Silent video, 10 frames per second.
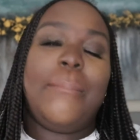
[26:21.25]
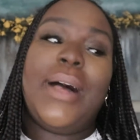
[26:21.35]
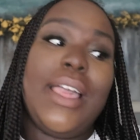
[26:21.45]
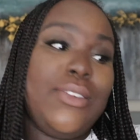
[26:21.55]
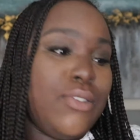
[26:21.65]

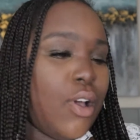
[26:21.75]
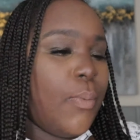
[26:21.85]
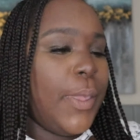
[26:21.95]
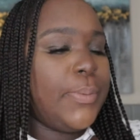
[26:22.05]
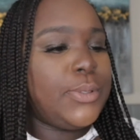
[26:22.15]
But, you
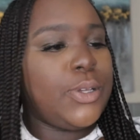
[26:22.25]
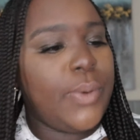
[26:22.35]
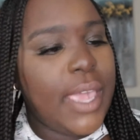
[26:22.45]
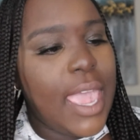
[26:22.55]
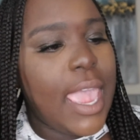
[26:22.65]
know, people
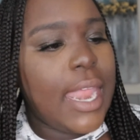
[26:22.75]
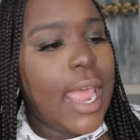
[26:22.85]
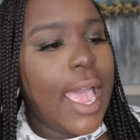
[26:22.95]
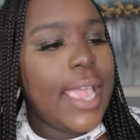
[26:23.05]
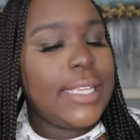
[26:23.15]
do it.
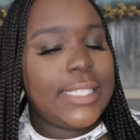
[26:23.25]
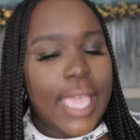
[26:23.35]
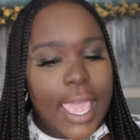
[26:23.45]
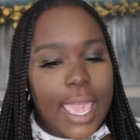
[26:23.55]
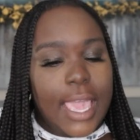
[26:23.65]
And I
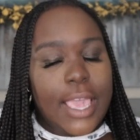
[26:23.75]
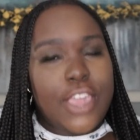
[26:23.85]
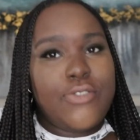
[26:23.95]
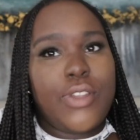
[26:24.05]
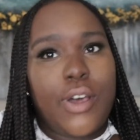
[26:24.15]
say,
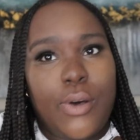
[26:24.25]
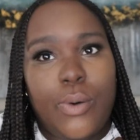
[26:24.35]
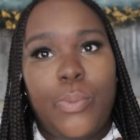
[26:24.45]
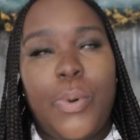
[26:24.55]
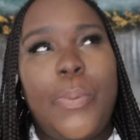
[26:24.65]
you
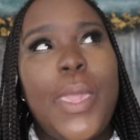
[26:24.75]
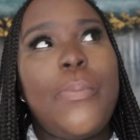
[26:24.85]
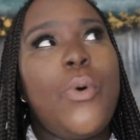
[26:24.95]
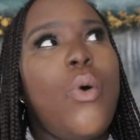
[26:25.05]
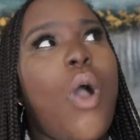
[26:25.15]
know, for
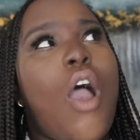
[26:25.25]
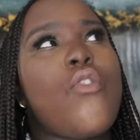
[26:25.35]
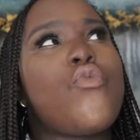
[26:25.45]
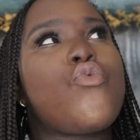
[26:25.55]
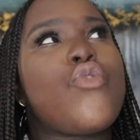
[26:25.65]
people who
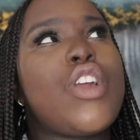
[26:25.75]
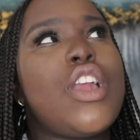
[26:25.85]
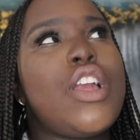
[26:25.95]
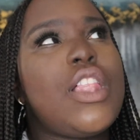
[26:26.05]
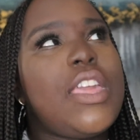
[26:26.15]
are
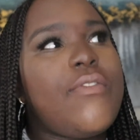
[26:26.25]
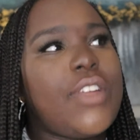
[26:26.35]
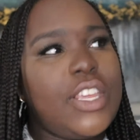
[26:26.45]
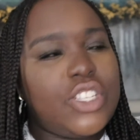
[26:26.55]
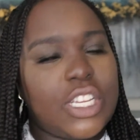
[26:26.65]
really,
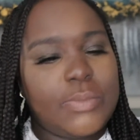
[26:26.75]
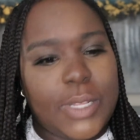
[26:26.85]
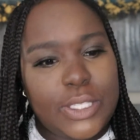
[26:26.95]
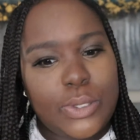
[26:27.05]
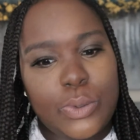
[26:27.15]
really
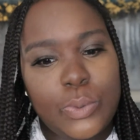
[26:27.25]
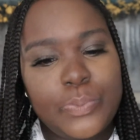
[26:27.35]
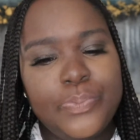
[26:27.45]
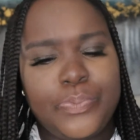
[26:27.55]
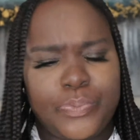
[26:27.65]
judgmental,
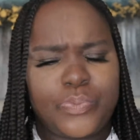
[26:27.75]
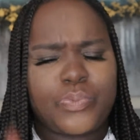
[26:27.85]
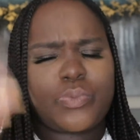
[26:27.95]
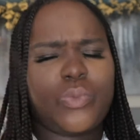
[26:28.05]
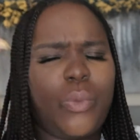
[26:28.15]

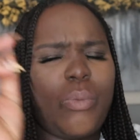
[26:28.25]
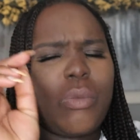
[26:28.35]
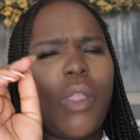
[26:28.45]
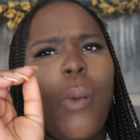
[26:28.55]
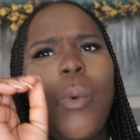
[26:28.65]

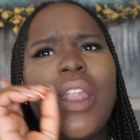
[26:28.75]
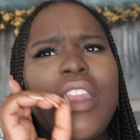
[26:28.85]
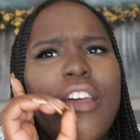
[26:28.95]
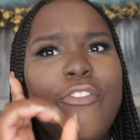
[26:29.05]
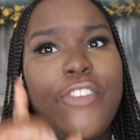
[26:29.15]
one
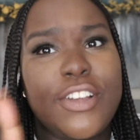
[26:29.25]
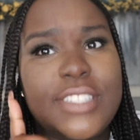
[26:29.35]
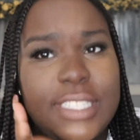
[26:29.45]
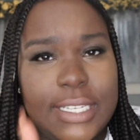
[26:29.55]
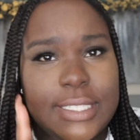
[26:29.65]
of the
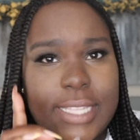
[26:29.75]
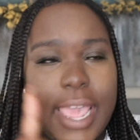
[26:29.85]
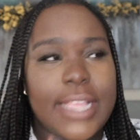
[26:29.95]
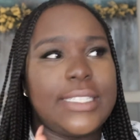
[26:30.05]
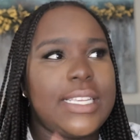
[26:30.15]
first things
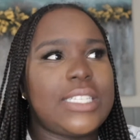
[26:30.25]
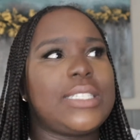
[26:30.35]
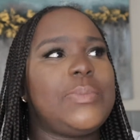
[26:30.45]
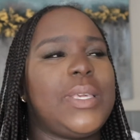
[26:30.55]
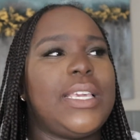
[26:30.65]
that it
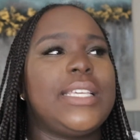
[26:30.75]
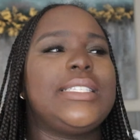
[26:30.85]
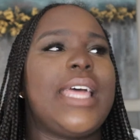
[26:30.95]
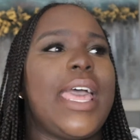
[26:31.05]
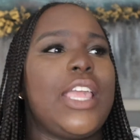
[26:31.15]
teaches me
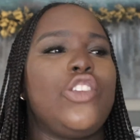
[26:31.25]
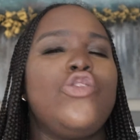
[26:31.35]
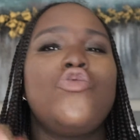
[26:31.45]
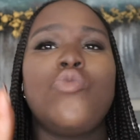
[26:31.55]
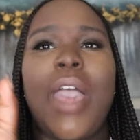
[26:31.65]
is that
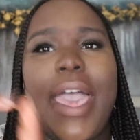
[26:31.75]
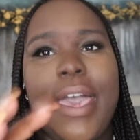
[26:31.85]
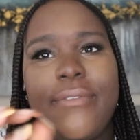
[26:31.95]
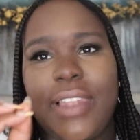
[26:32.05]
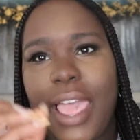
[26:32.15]
you
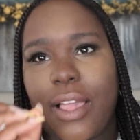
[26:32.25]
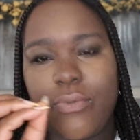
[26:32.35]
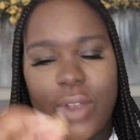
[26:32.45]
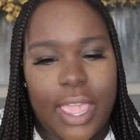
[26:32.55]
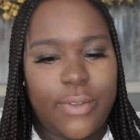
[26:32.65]
have lack
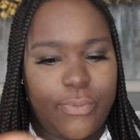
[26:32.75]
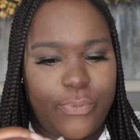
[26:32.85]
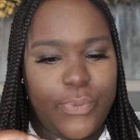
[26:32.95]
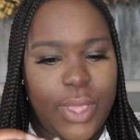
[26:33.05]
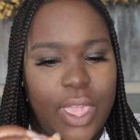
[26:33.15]
of
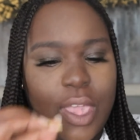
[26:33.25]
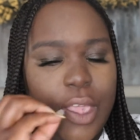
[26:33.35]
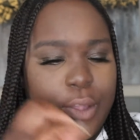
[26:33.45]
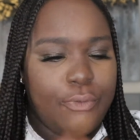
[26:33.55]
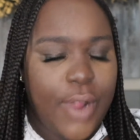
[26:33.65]
life,
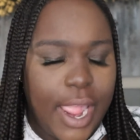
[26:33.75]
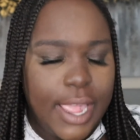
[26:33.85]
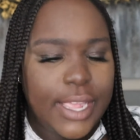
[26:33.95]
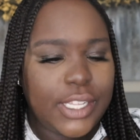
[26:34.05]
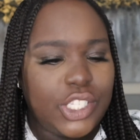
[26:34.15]

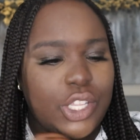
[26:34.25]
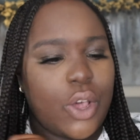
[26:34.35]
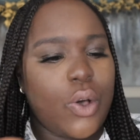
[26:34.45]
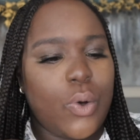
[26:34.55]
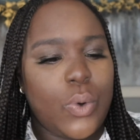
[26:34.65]
right?
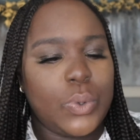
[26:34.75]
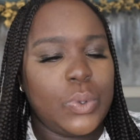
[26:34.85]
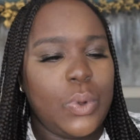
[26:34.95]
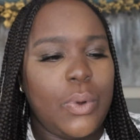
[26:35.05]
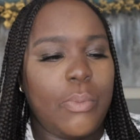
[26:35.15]

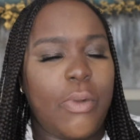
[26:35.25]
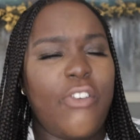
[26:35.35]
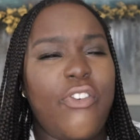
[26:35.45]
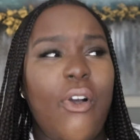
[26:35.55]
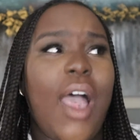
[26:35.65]
So,
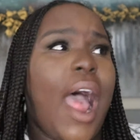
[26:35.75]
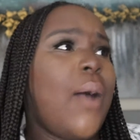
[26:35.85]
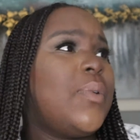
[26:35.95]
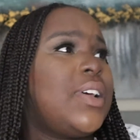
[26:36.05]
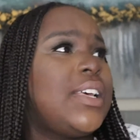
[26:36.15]
before
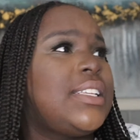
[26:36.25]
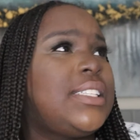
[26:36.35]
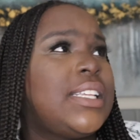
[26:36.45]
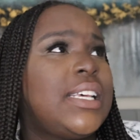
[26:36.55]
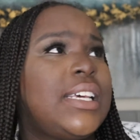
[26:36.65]
I
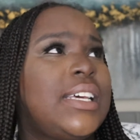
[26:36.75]
was